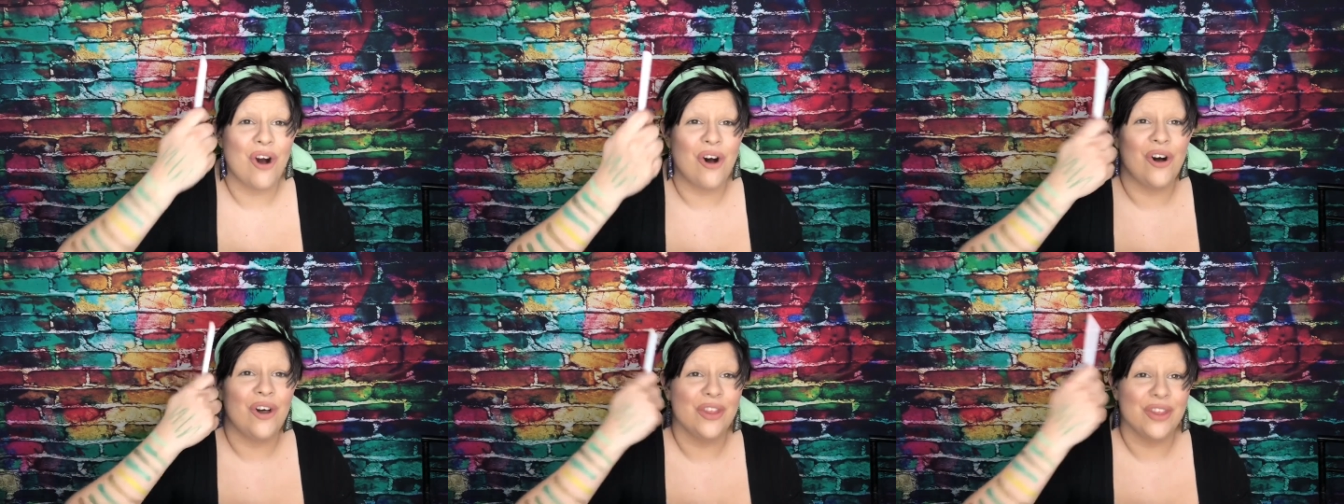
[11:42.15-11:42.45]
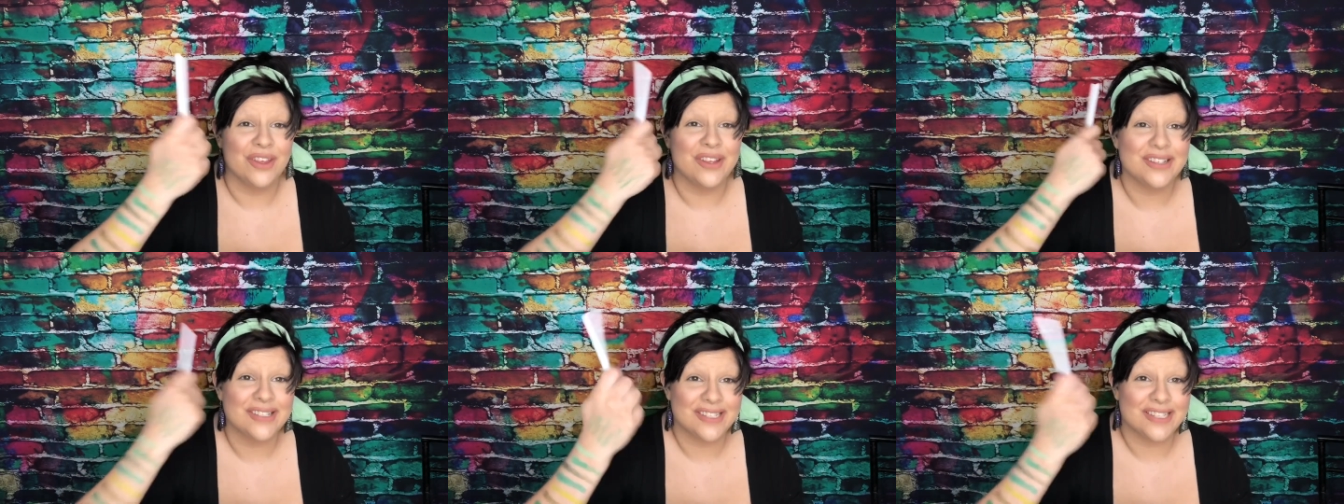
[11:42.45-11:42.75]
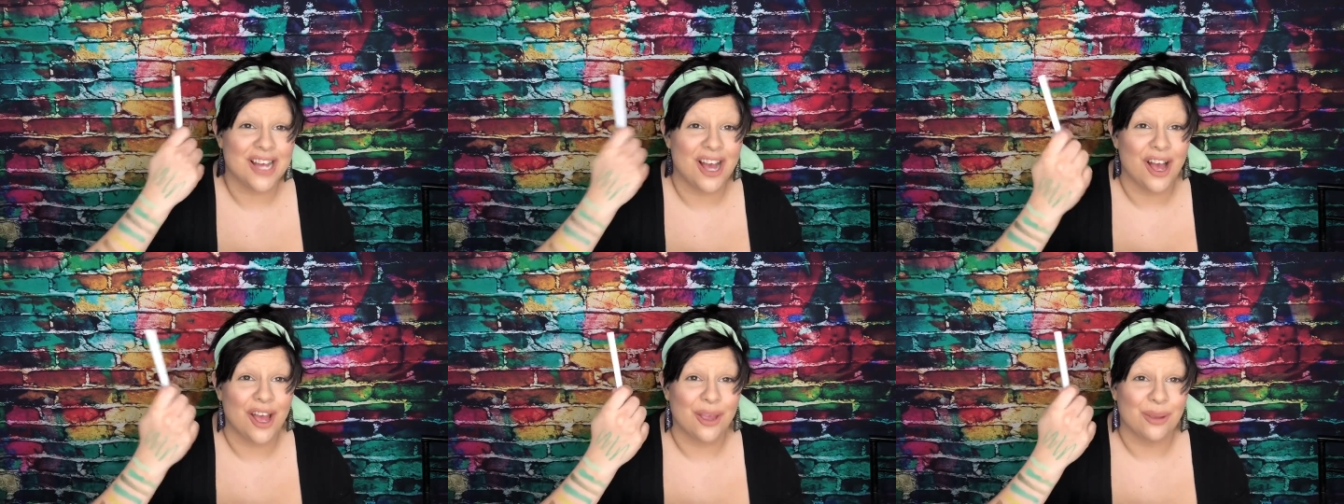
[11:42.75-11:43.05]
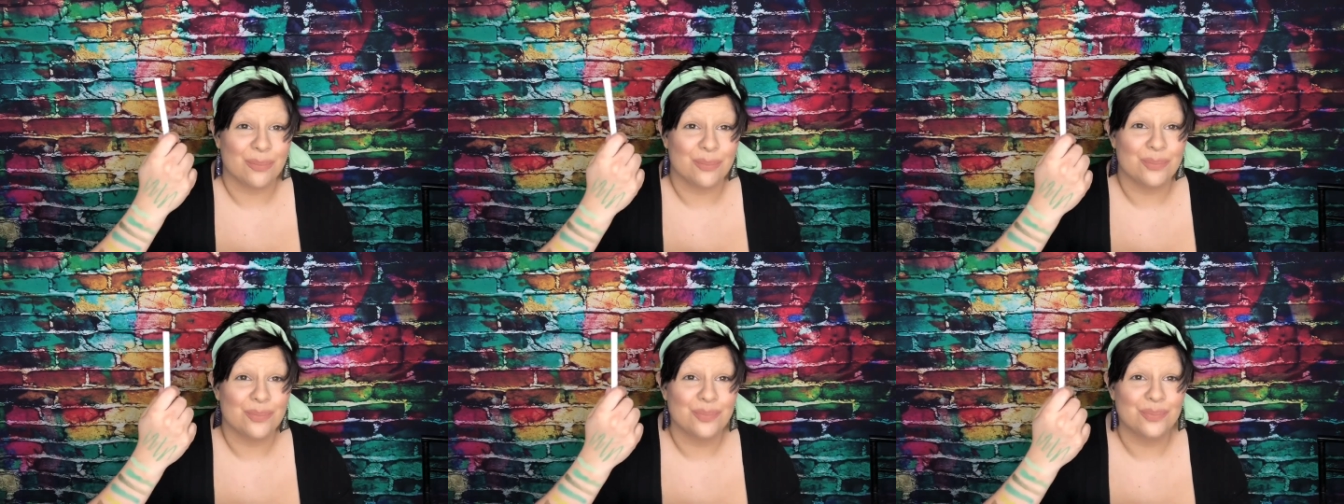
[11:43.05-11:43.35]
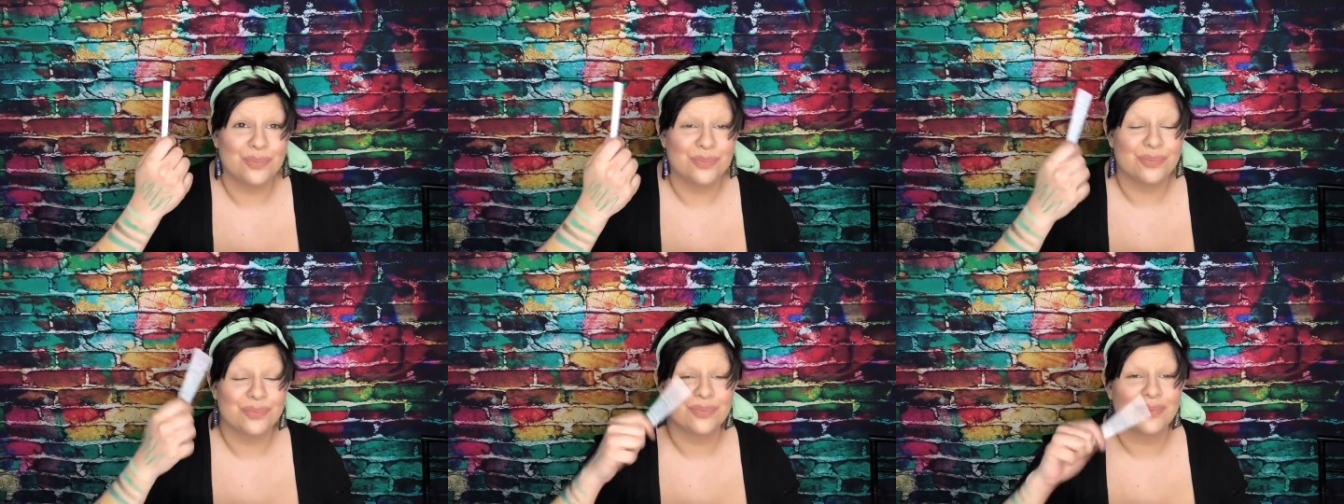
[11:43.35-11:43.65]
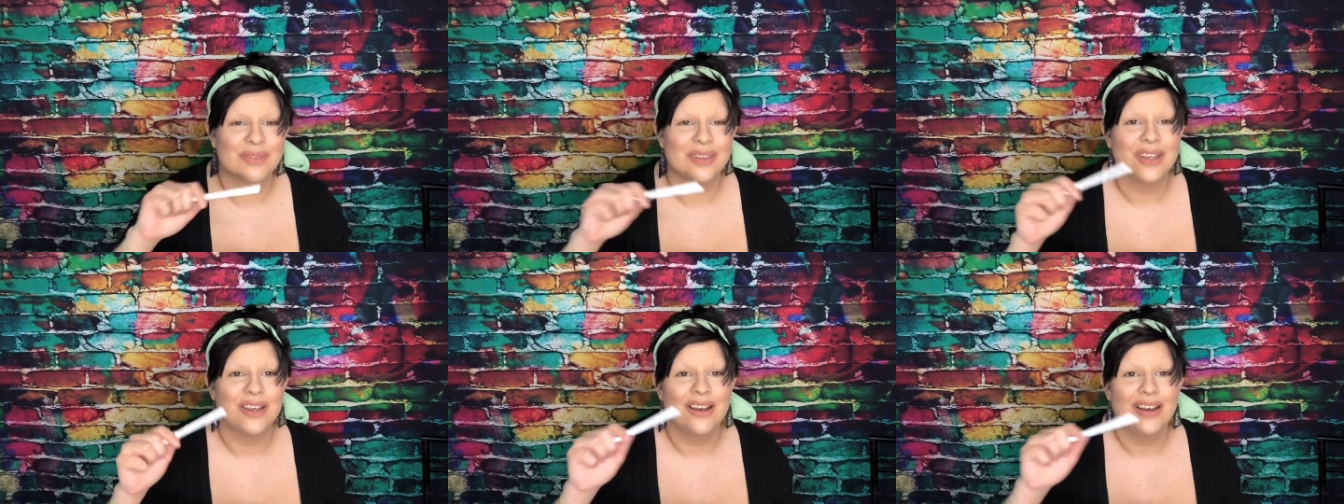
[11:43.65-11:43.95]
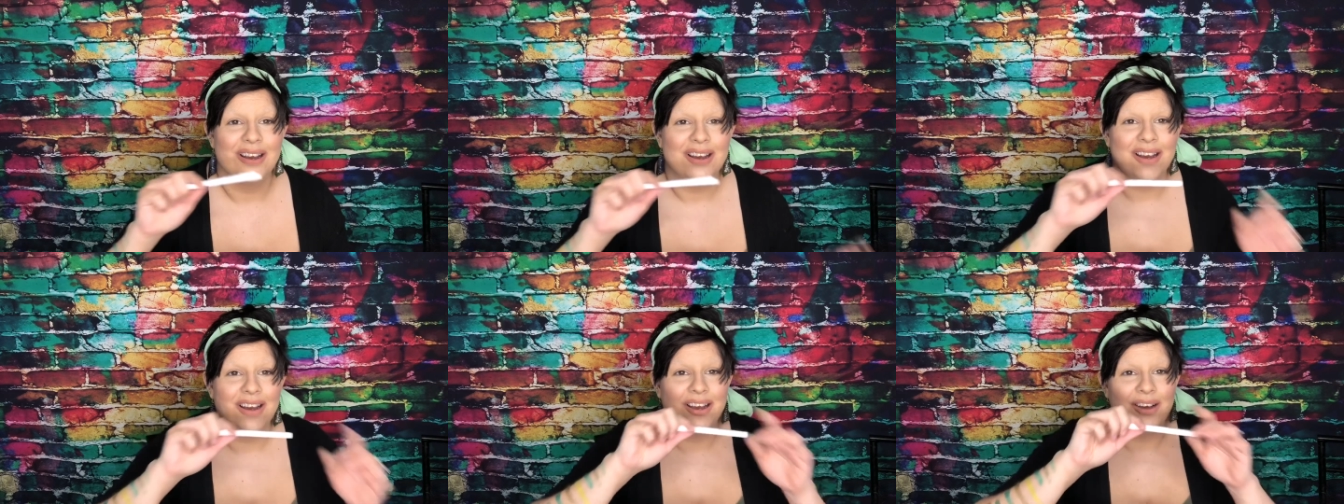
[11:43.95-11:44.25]
all this time.
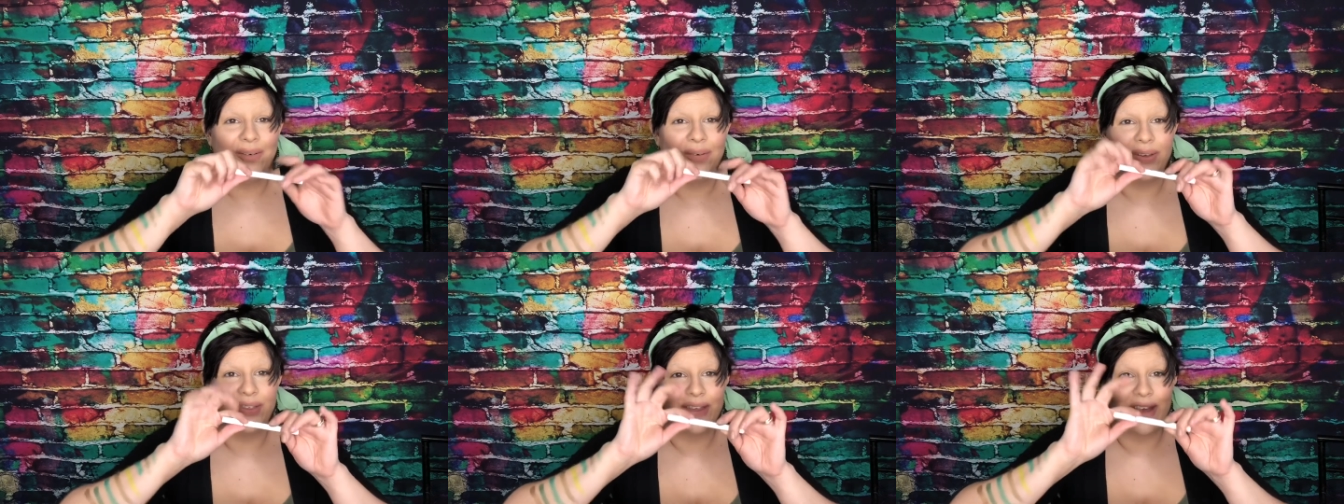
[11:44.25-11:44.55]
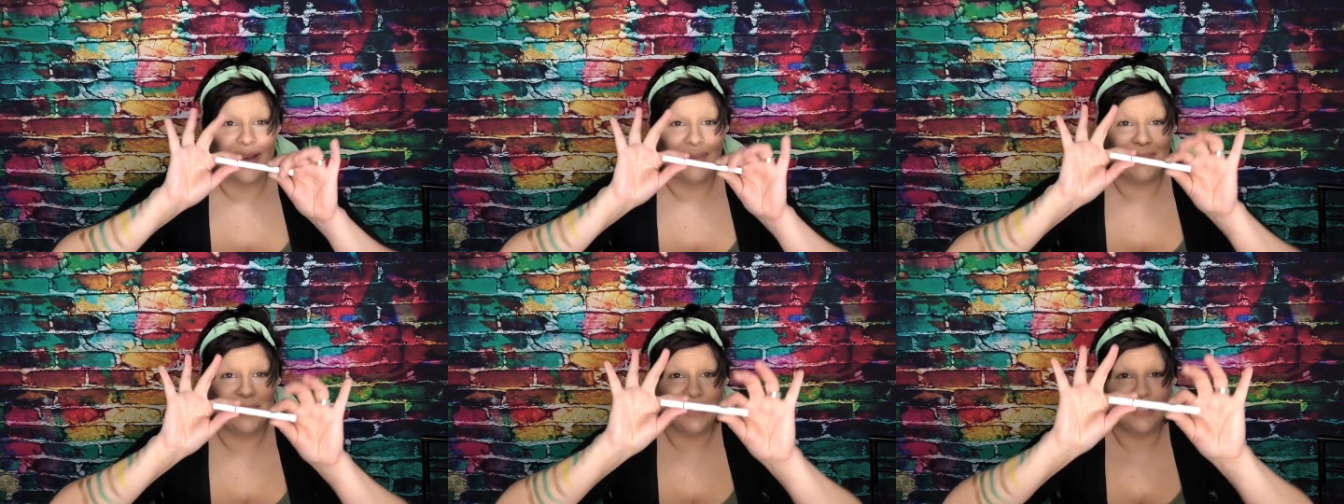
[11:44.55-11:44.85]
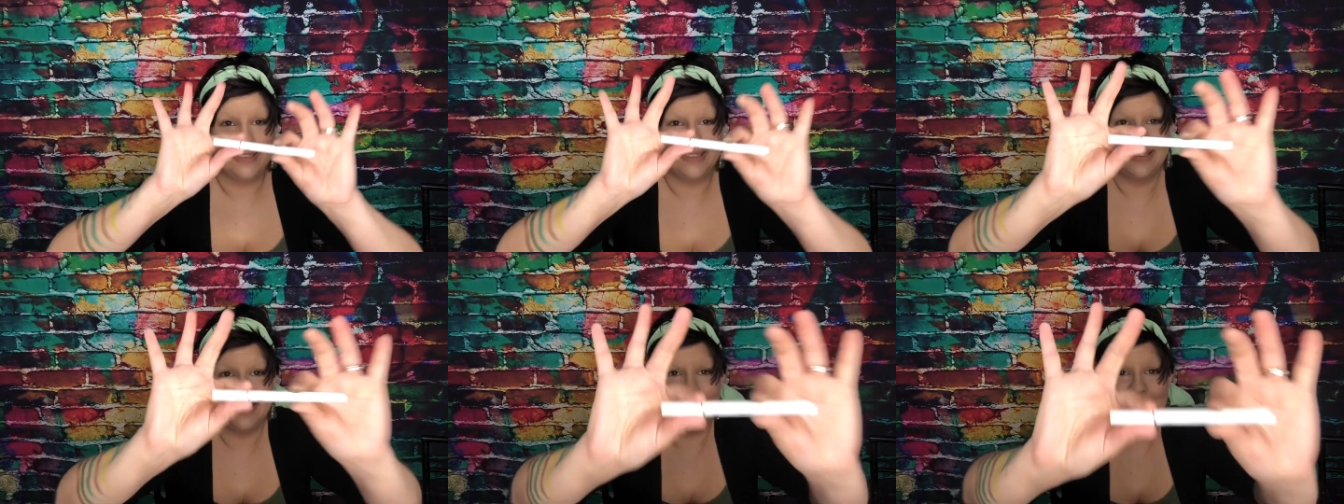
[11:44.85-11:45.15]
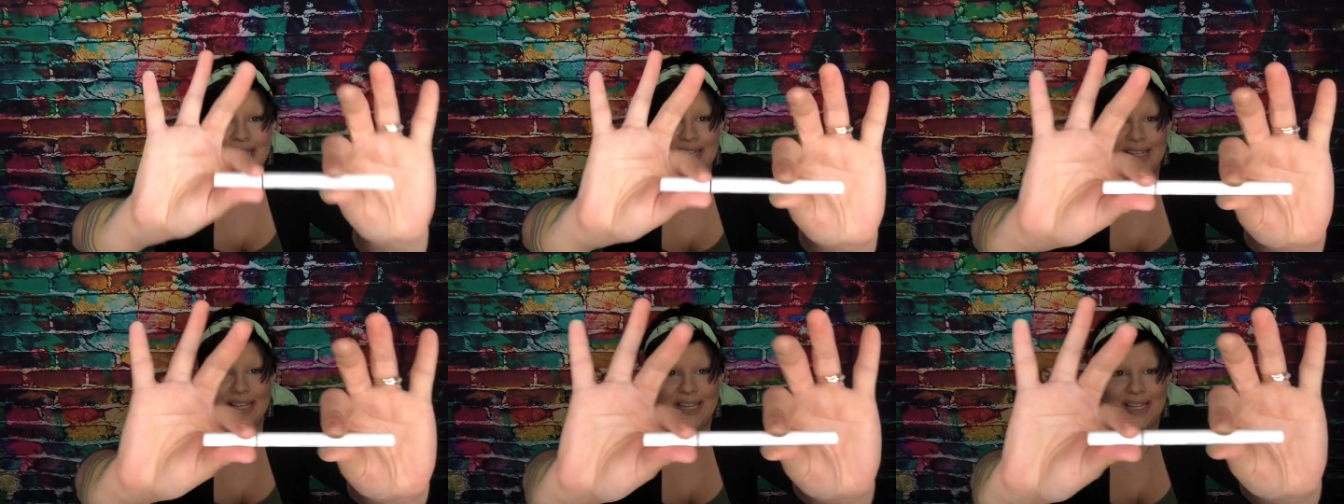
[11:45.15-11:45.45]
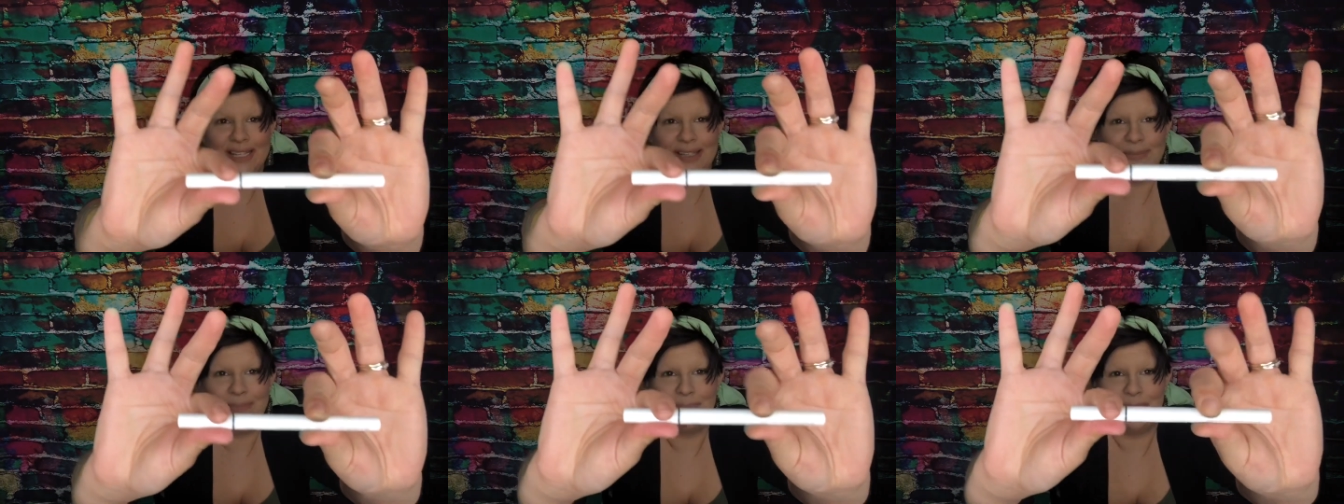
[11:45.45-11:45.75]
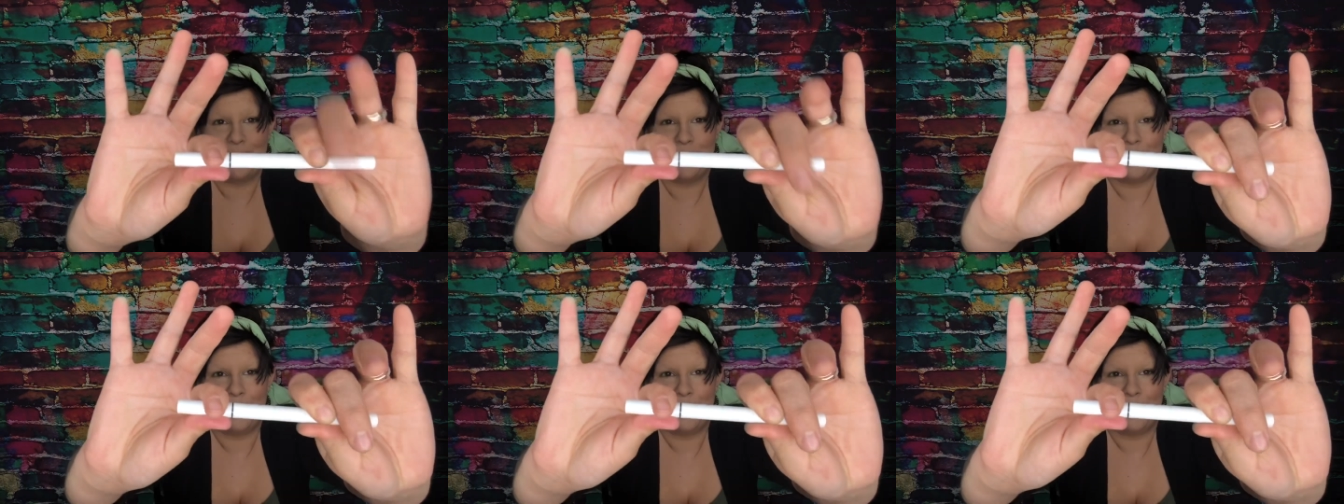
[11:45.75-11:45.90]
With that being said, let's